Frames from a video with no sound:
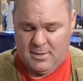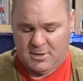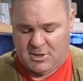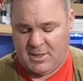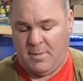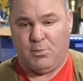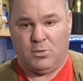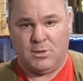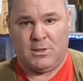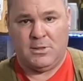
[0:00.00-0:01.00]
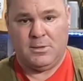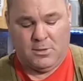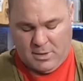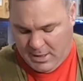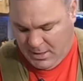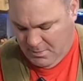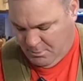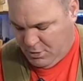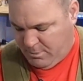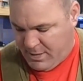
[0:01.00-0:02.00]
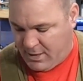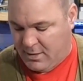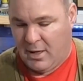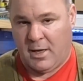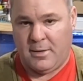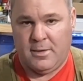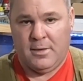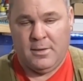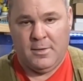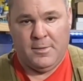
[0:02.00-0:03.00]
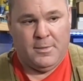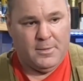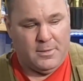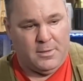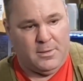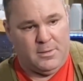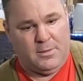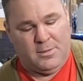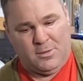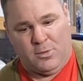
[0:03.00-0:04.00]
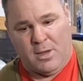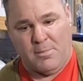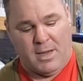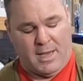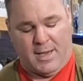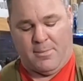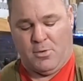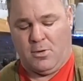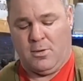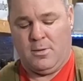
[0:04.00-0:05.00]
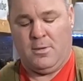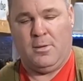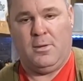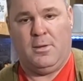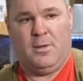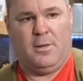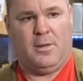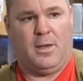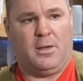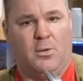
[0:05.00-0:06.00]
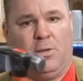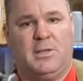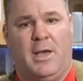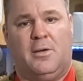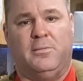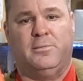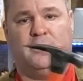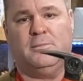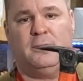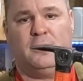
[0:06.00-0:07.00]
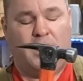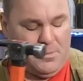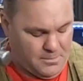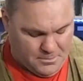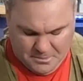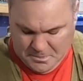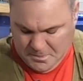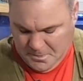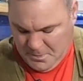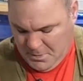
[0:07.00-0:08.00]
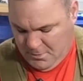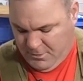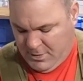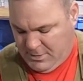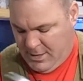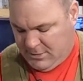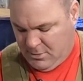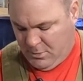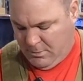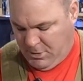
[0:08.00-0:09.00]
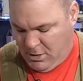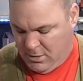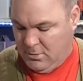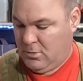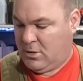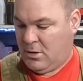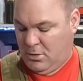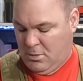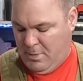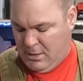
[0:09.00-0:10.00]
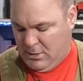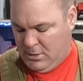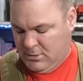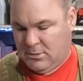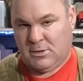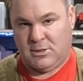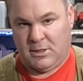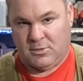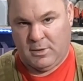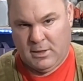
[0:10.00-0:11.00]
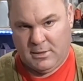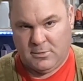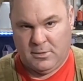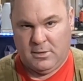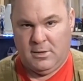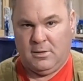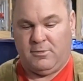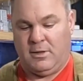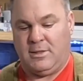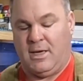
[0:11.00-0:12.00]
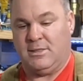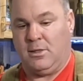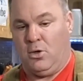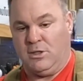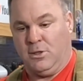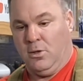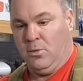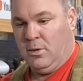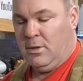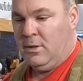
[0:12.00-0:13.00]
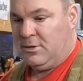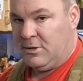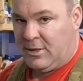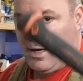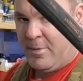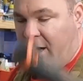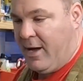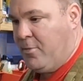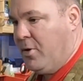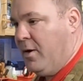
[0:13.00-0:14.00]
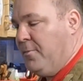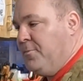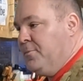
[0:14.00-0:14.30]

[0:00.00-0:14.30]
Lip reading: the staples, okay? Put it back on, grab my hammer, and go to town, right? Fantastic. And when I'm done, look how good the magnet is. It just sticks right onto it. Fantastic. Also, since I got my hammer out,